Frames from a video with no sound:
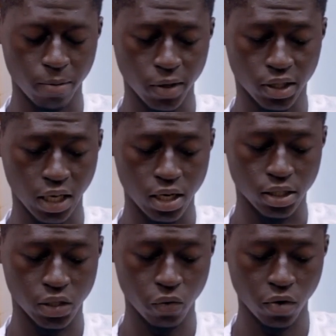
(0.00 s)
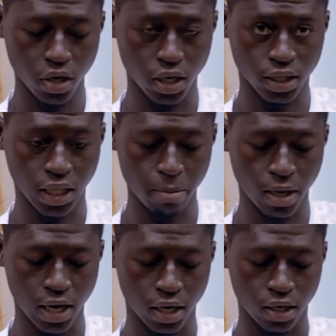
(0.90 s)
Italy, team Inter
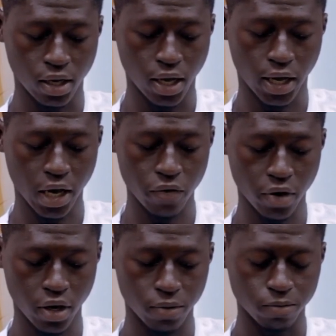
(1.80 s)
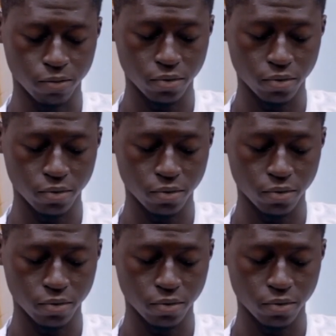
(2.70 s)
Milan, Kanye